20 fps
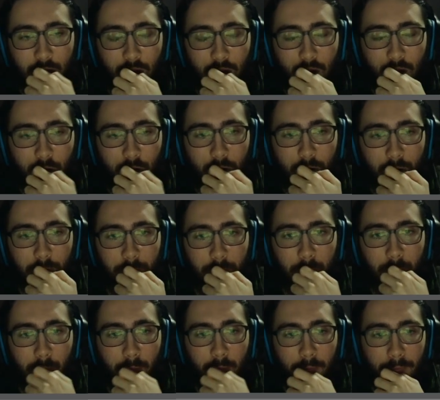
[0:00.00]
Um,
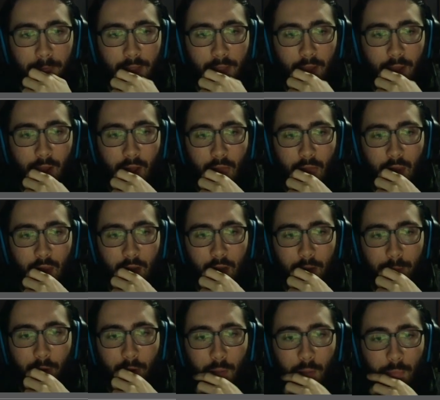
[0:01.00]

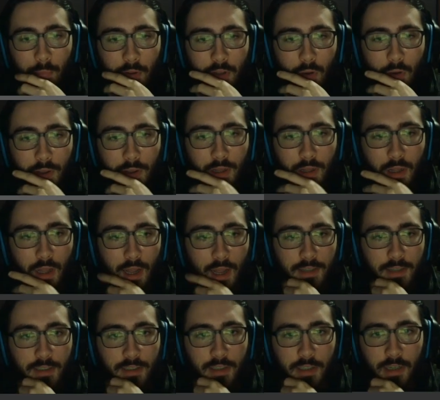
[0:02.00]
problem with going
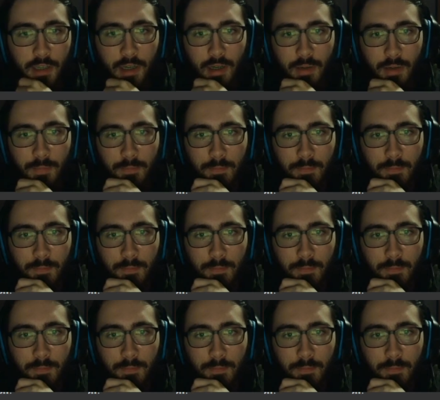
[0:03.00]
glassed here.